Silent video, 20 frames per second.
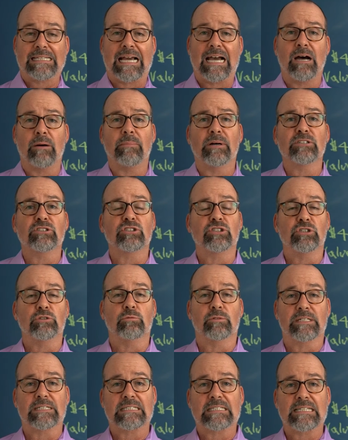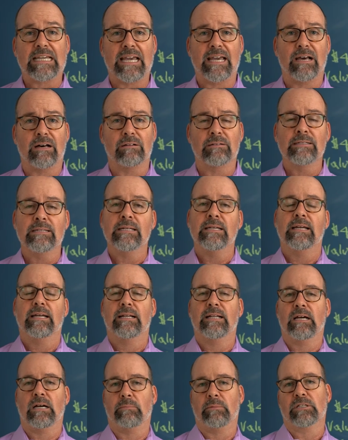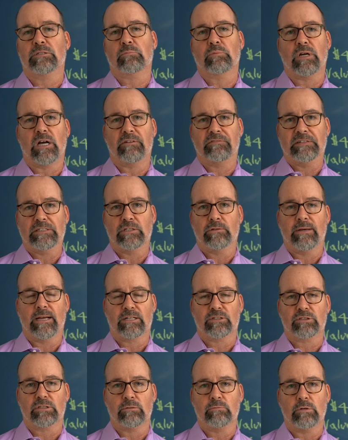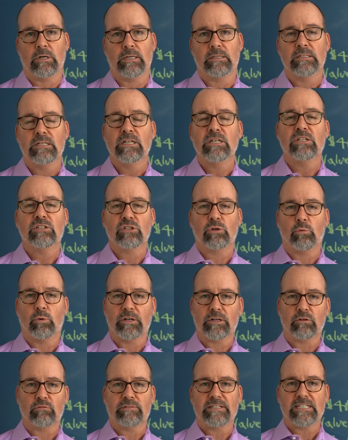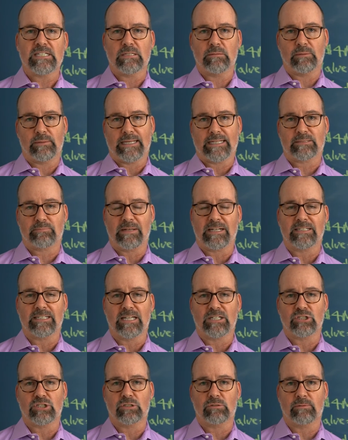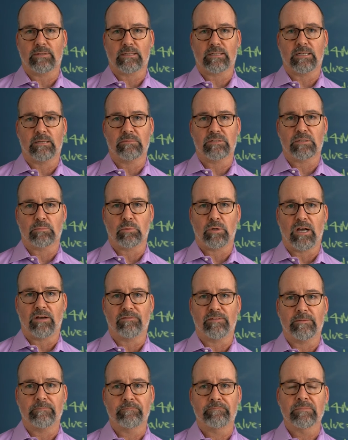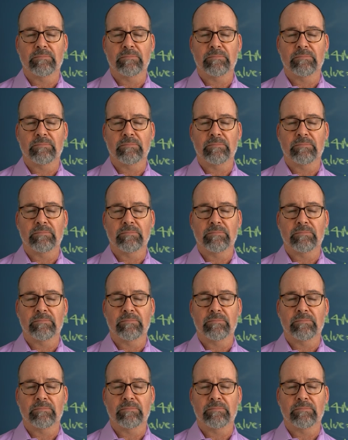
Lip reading: How much do you want to scale and how much profit you actually want? So what are reasonable expectations when it comes to profit?